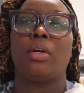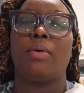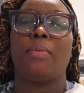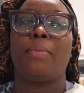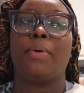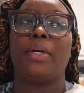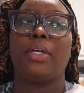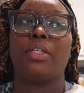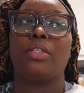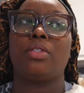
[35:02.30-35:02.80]

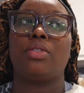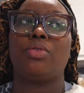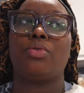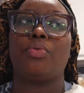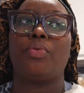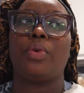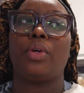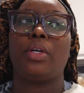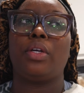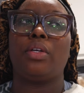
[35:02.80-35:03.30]
But it's
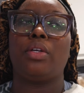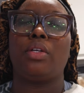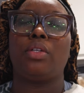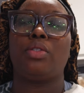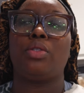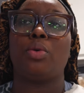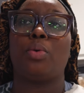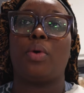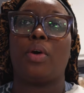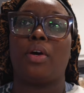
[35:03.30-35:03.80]

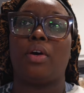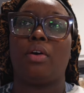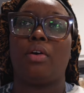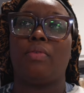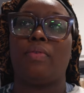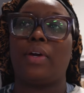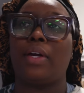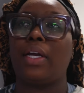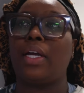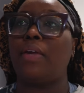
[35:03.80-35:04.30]

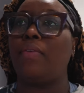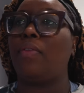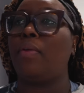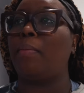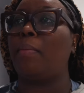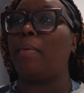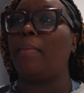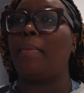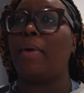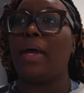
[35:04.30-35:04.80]
3.12. I gave
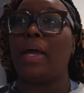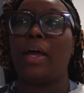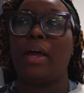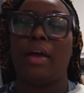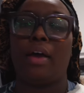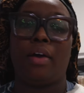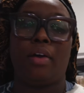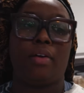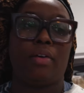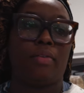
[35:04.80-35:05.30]
them a
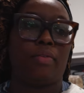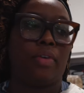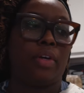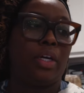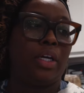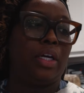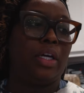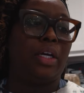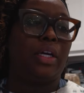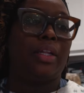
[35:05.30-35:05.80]
bath.
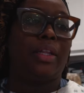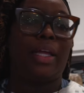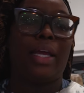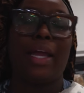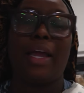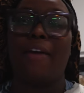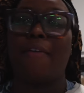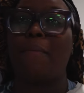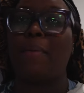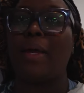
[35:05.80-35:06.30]
They
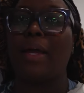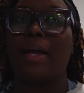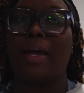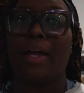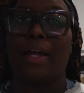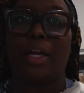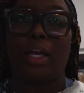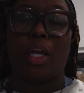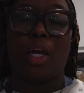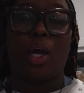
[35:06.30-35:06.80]
have been
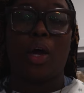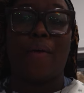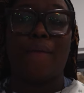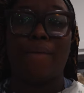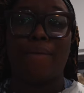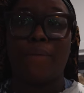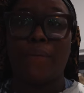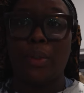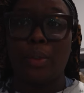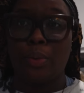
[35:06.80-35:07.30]
acting a
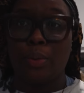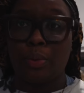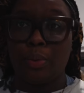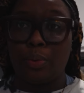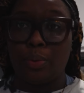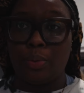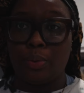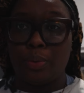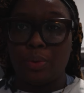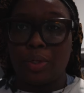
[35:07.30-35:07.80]

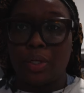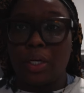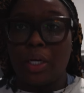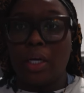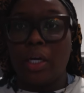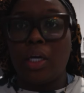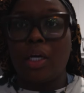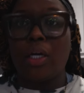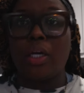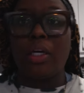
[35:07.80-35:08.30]
boo.
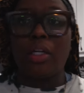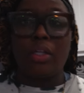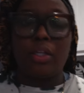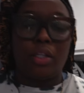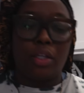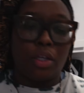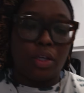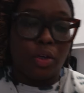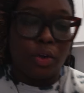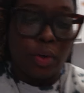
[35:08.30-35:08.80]

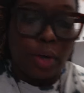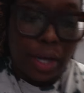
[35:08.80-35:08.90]
Khalil